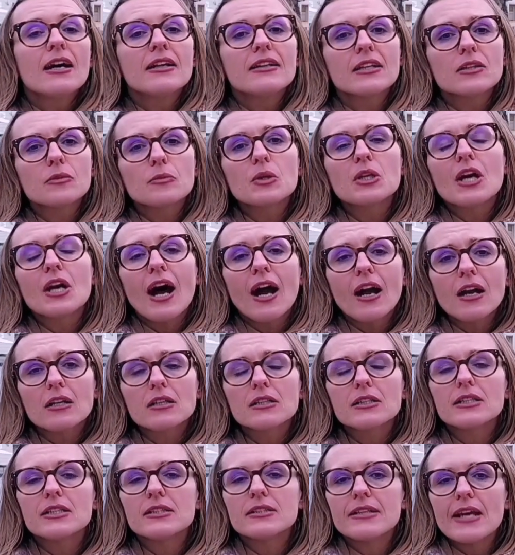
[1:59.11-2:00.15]
that were
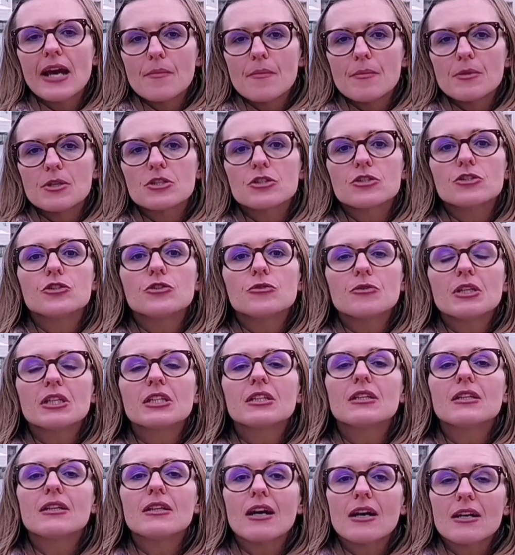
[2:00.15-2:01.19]
hardly damaged
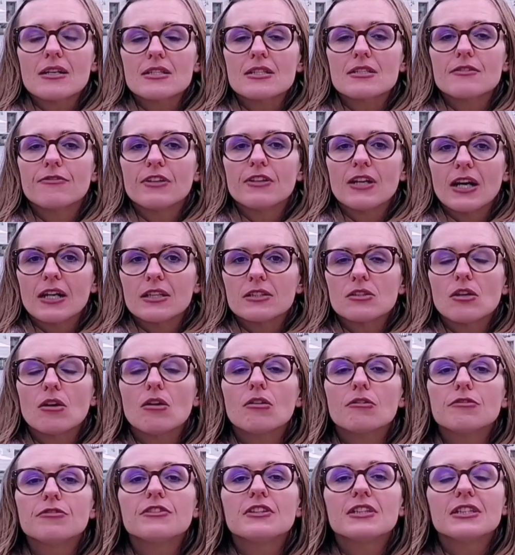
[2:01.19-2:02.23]
during the last flood
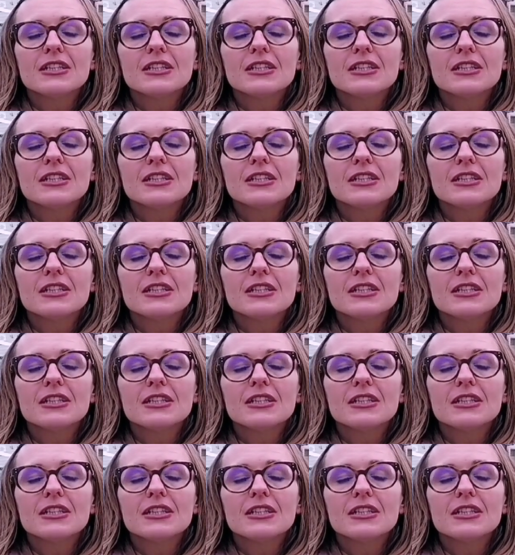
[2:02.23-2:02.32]
of